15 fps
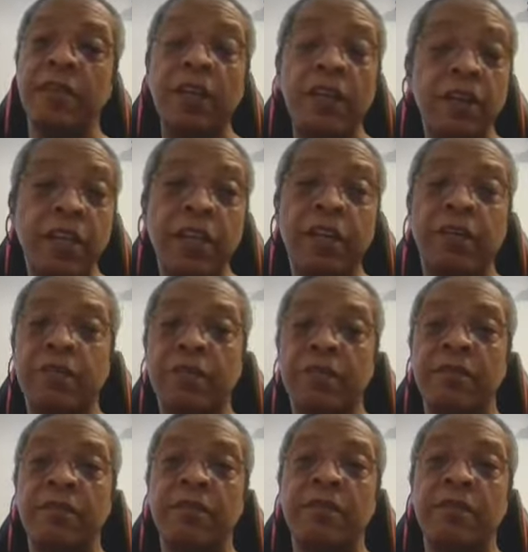They're
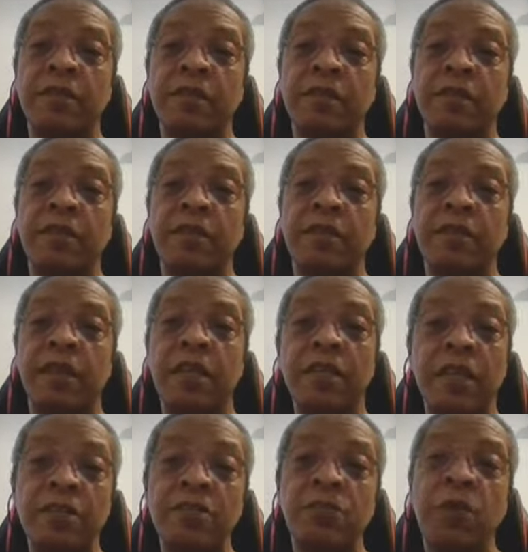there. And
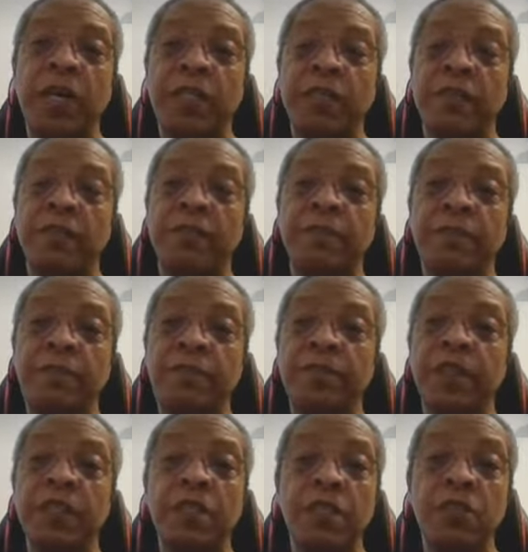guess what?
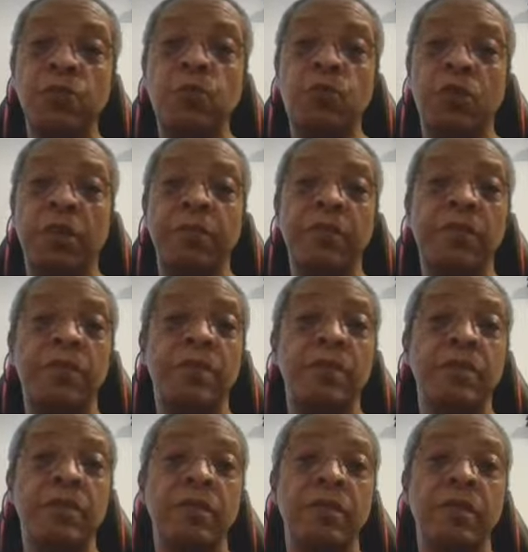These
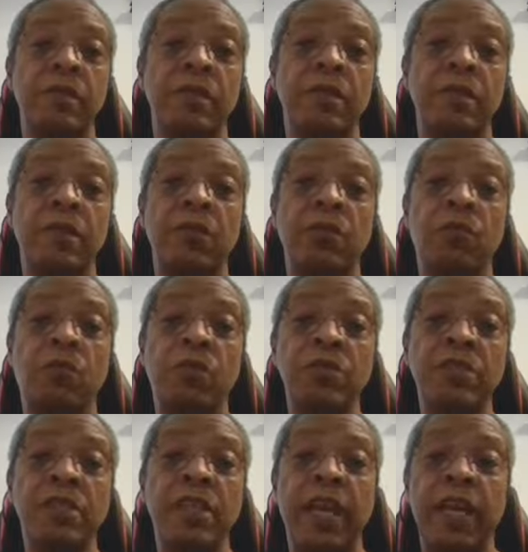worms,
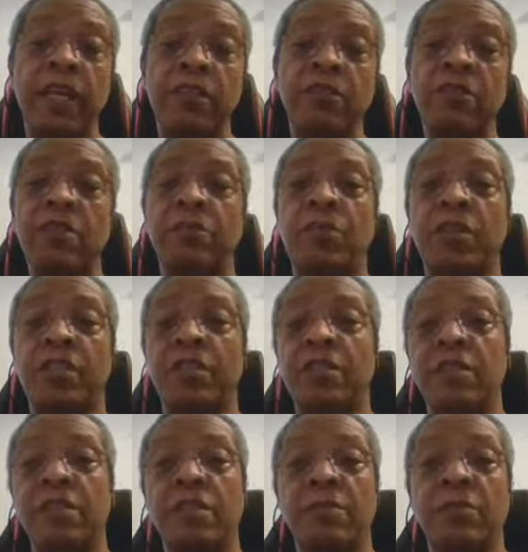once they enter your body
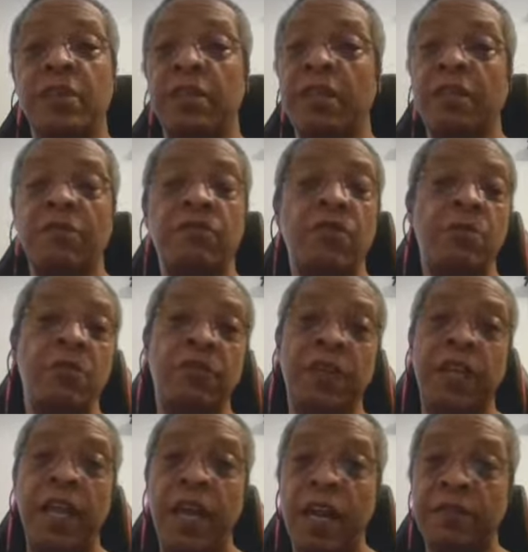system in the form of
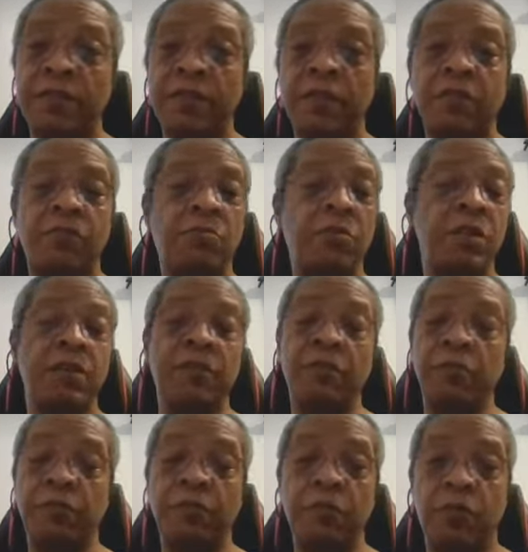a larva or
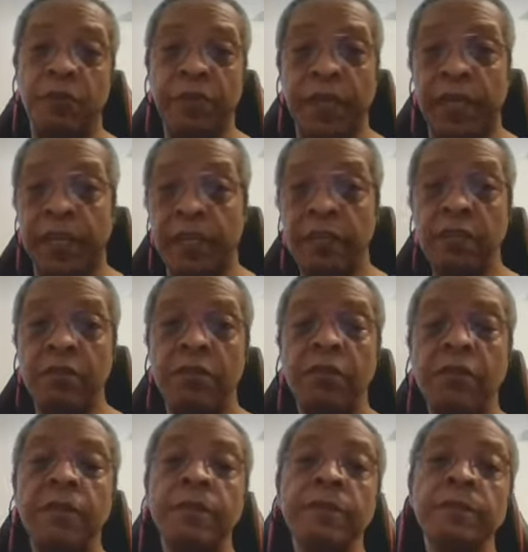whatever form they get into,